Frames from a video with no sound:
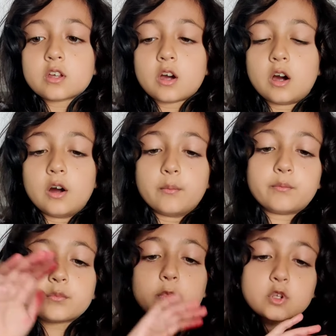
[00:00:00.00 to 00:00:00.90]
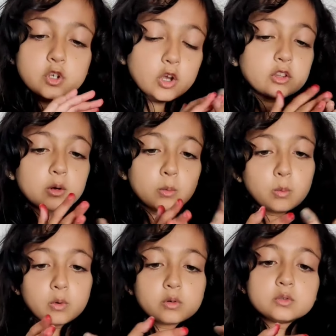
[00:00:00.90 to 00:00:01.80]
um, so
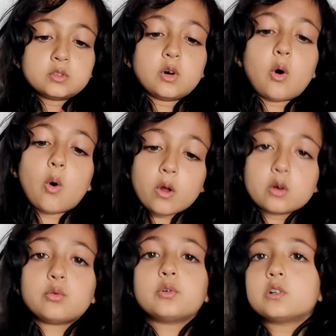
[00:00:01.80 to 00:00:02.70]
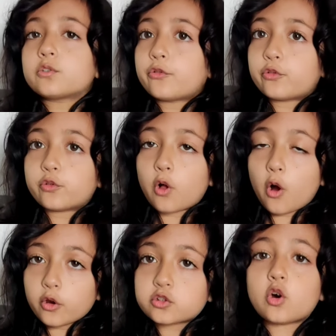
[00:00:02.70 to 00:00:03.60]
the, the oil will
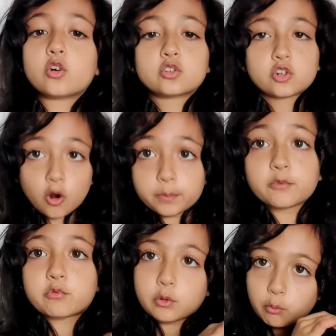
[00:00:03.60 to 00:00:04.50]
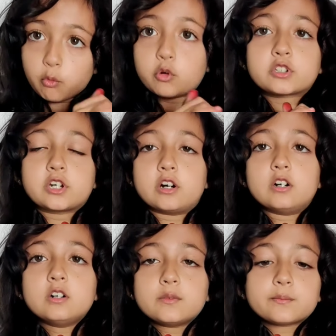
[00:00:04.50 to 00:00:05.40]
float on top of the
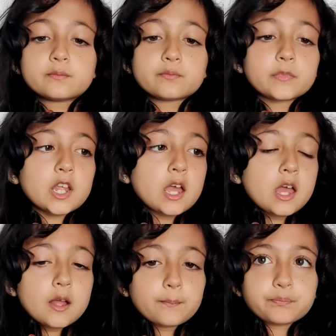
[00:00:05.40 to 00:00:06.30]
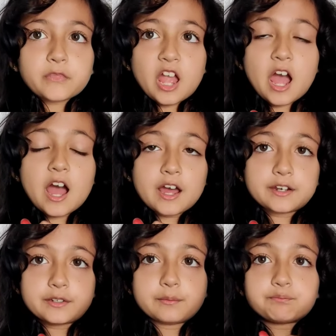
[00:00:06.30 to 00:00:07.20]
water
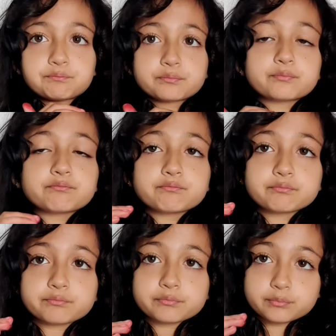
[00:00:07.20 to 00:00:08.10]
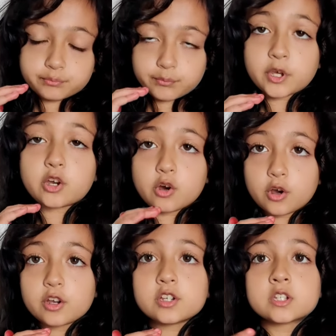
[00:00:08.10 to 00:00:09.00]
and
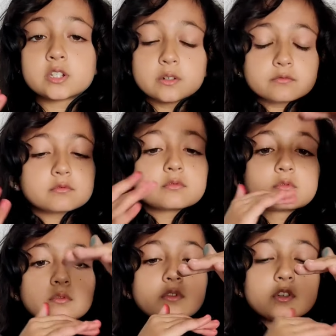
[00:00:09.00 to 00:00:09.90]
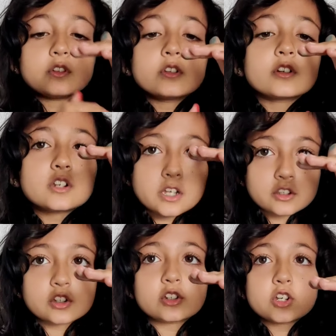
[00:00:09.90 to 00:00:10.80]
because the
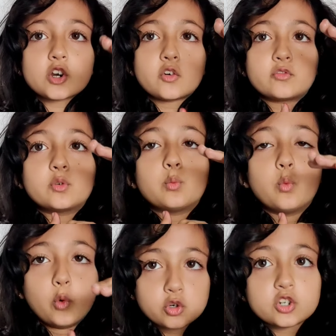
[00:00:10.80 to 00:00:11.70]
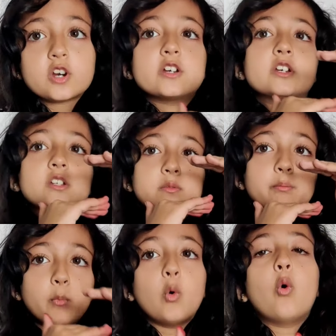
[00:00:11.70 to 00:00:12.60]
density of the water is
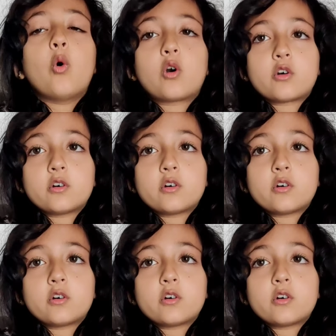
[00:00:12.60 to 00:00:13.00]
more.